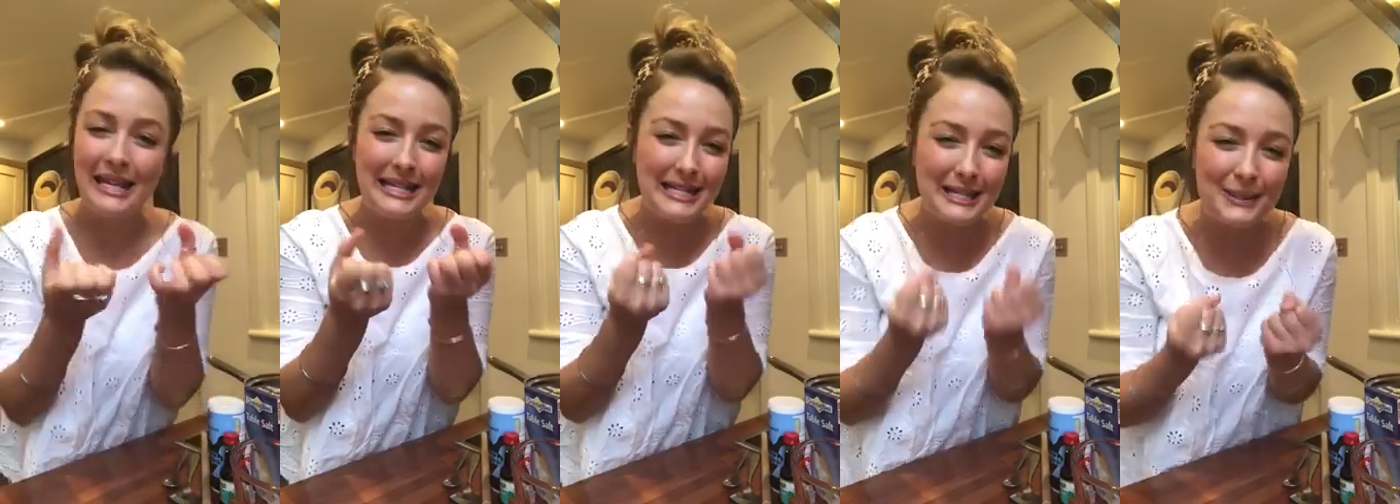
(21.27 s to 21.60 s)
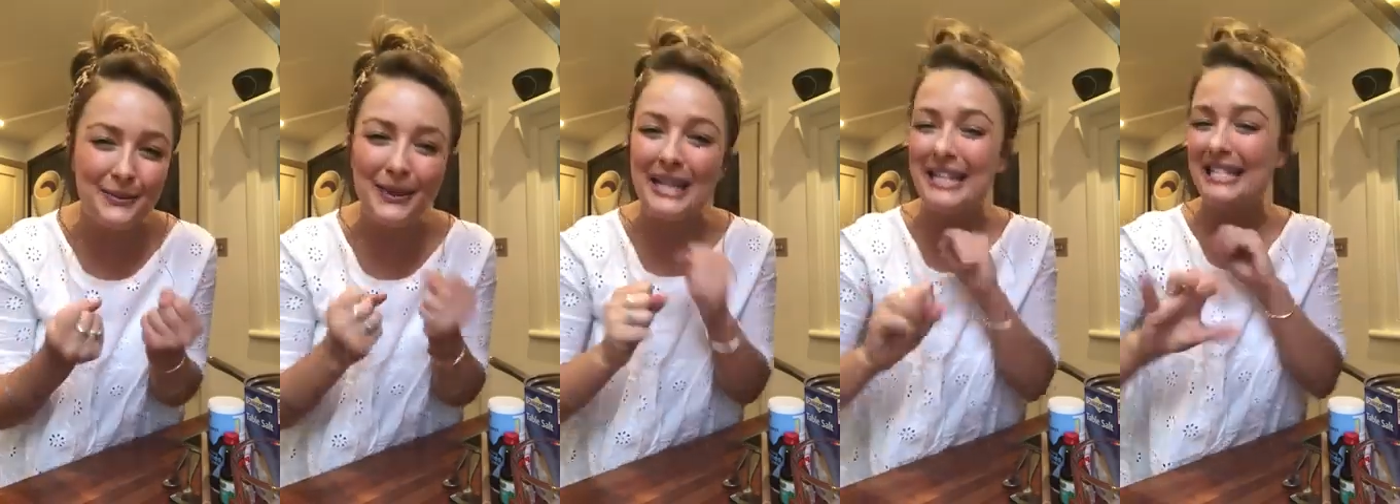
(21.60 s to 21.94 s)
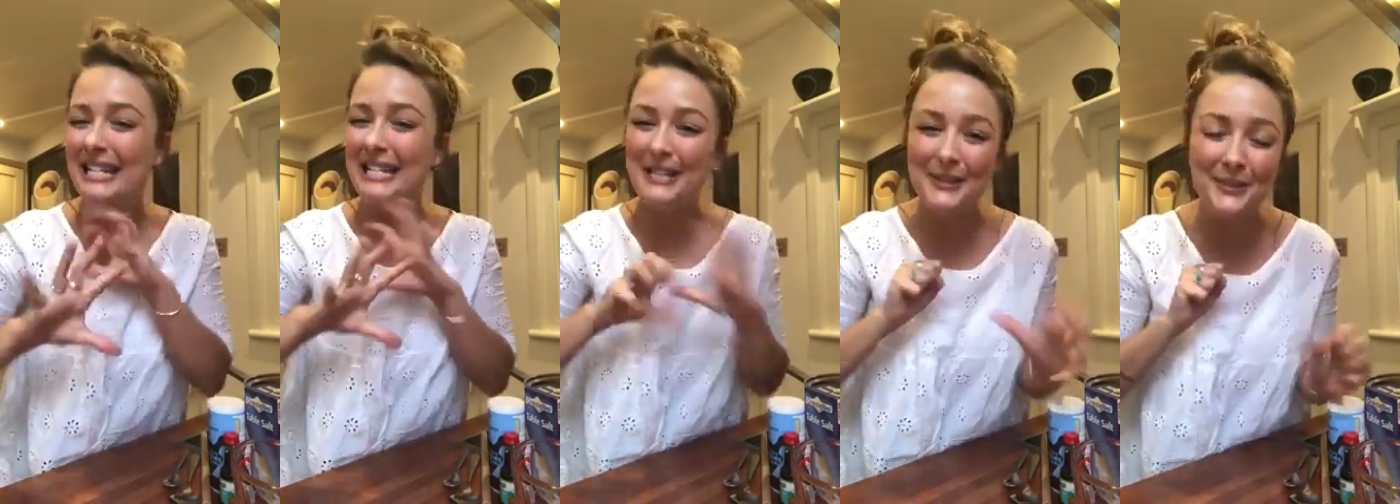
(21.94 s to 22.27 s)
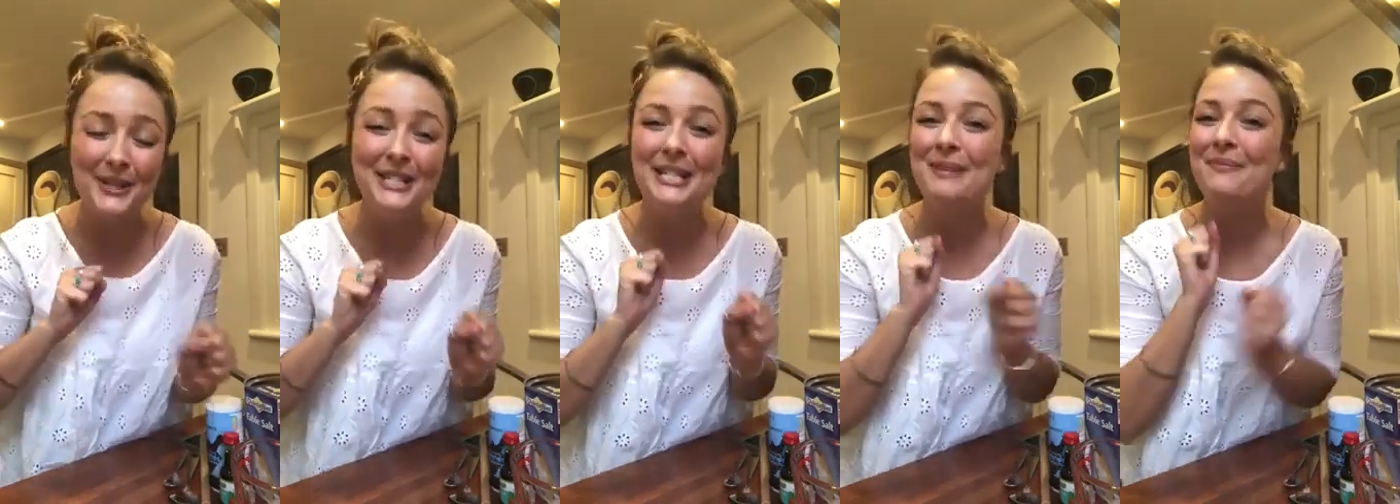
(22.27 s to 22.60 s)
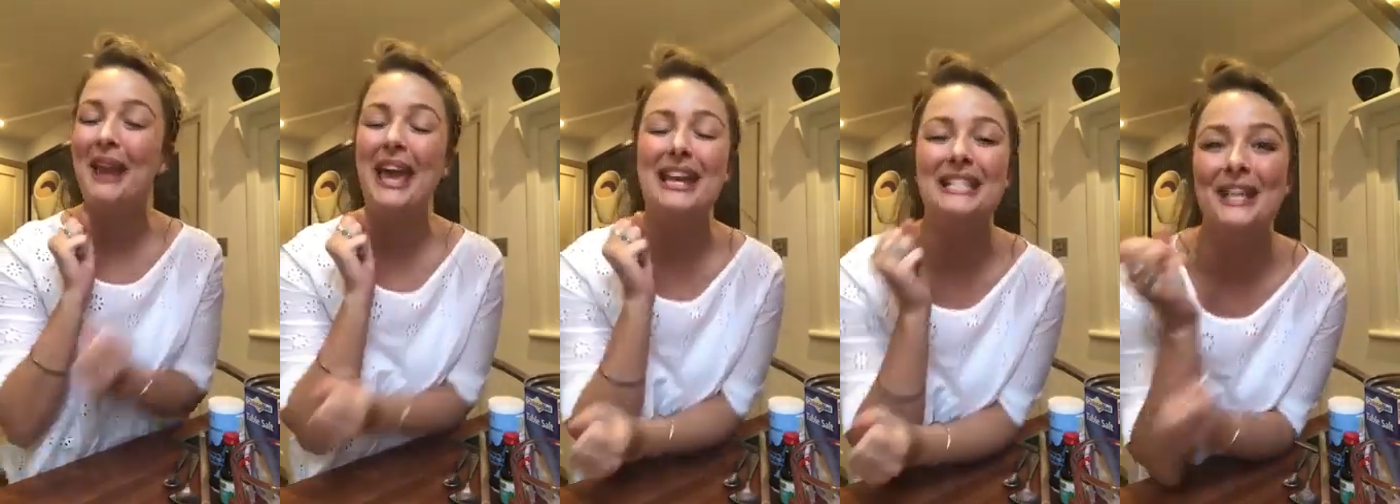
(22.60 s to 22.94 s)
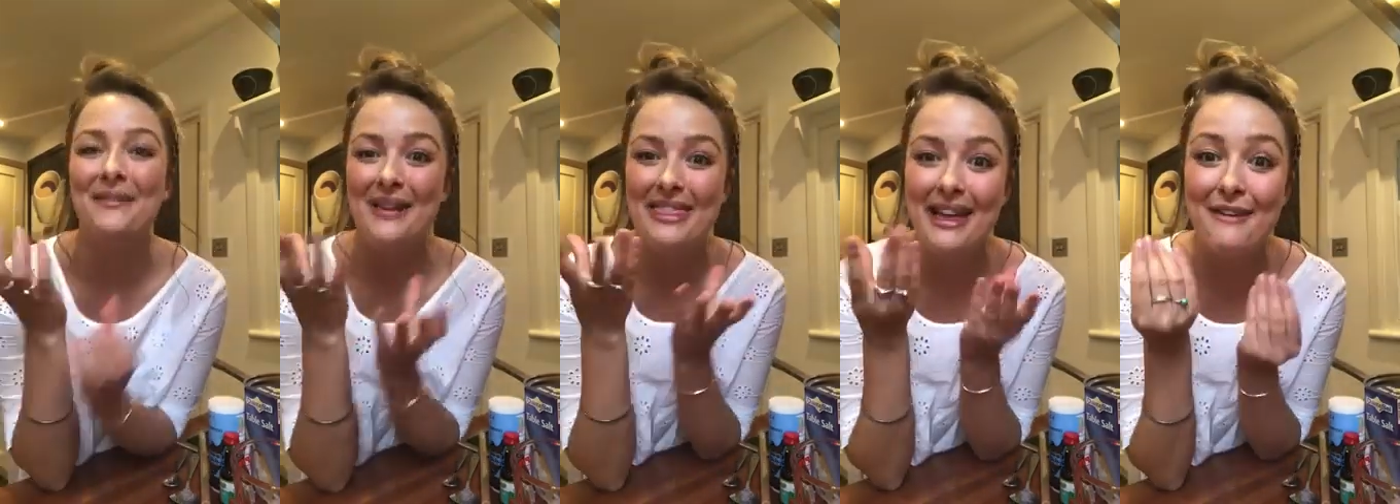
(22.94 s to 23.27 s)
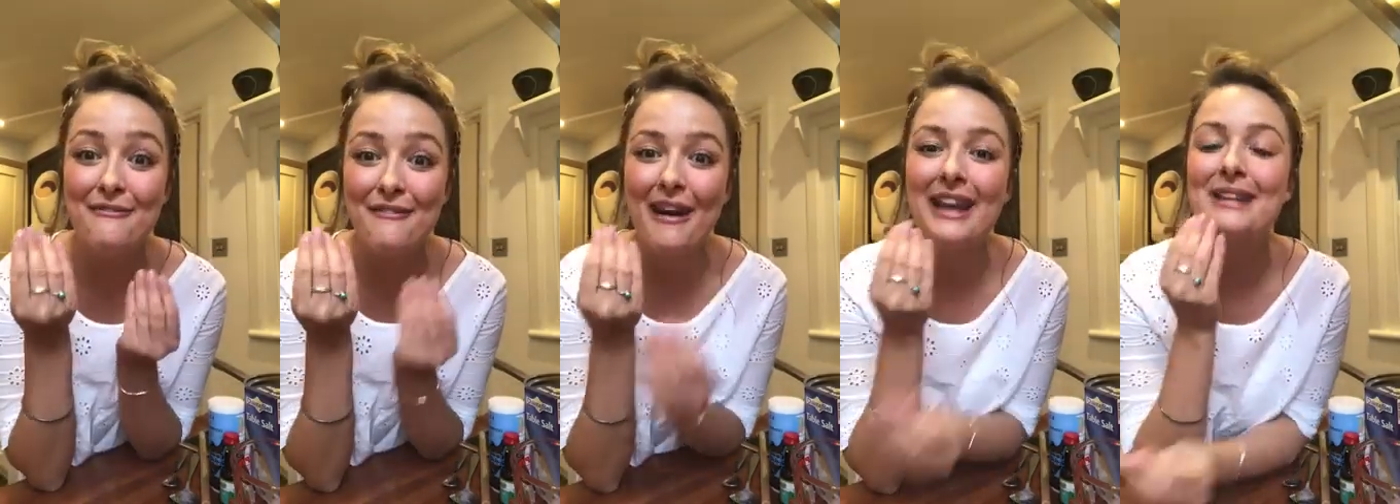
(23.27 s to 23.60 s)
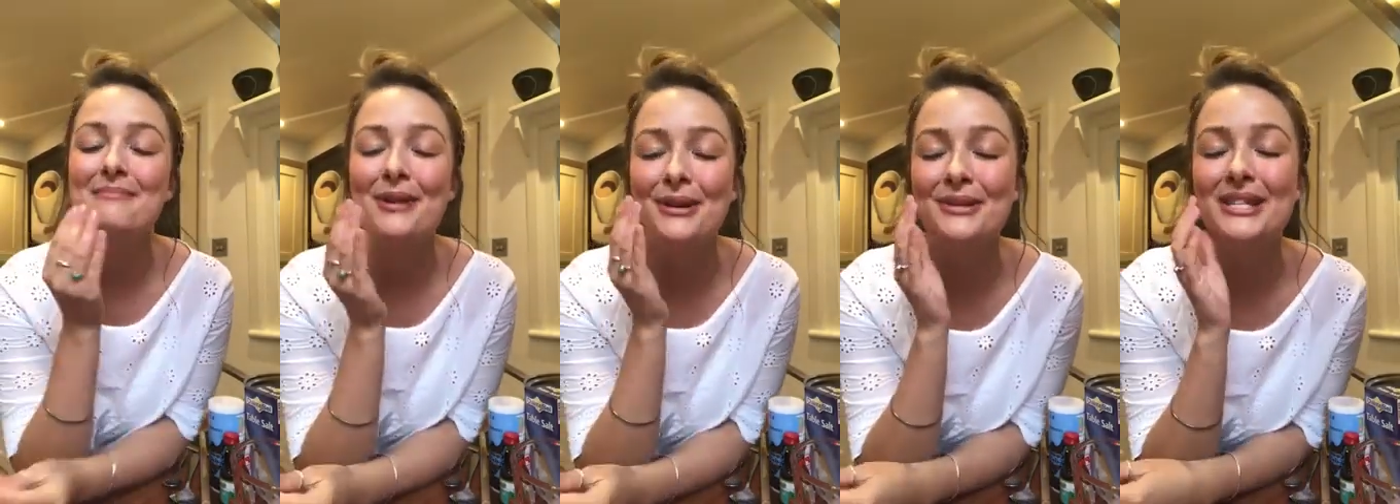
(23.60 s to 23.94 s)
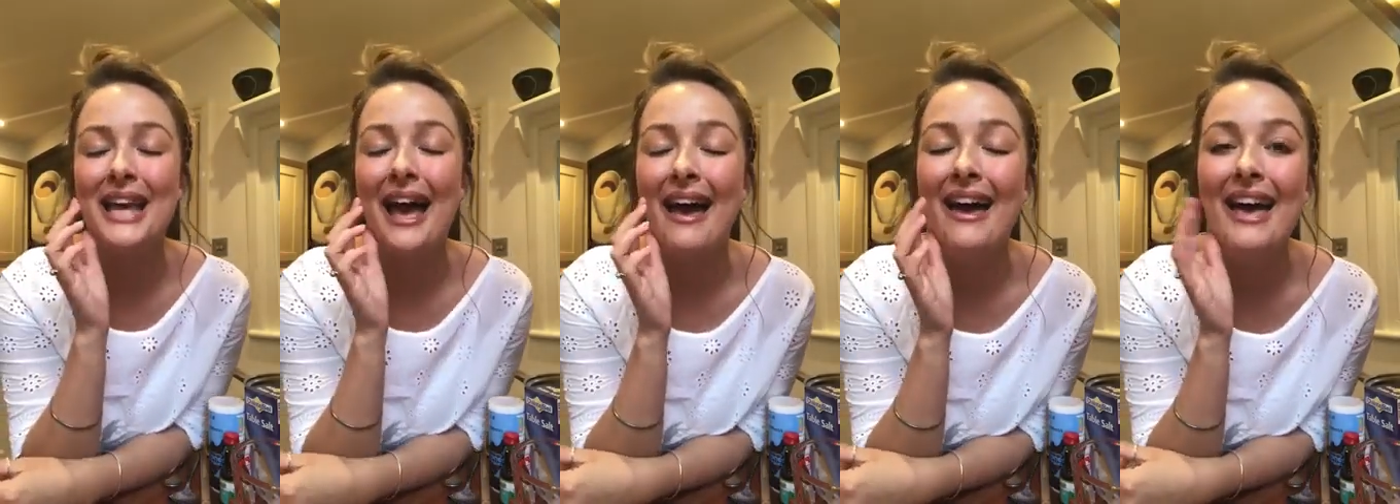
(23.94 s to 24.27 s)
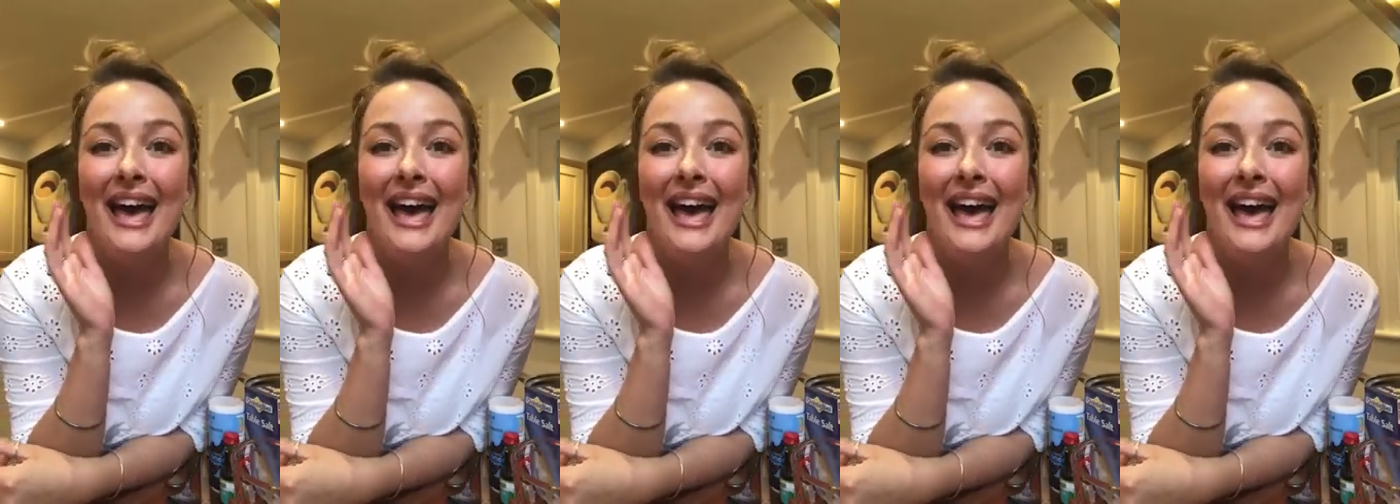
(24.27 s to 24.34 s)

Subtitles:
squeezing, squashing Play-Doh in their fine motor